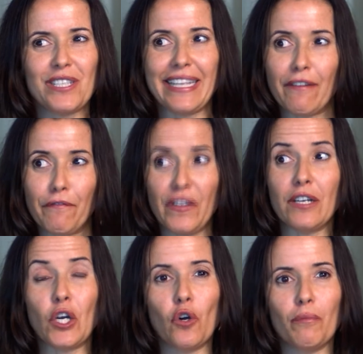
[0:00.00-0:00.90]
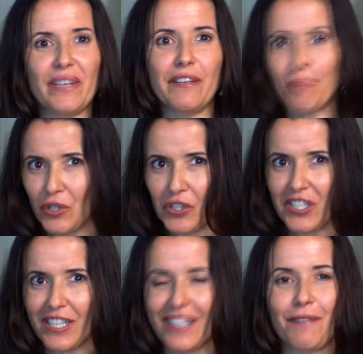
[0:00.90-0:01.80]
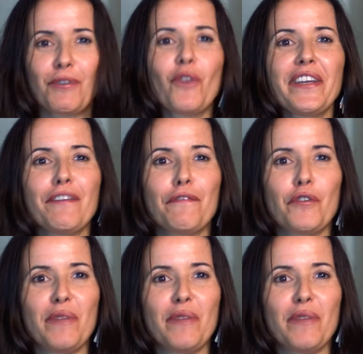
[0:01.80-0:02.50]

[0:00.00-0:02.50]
like a vehicle, but in person. I'm going in for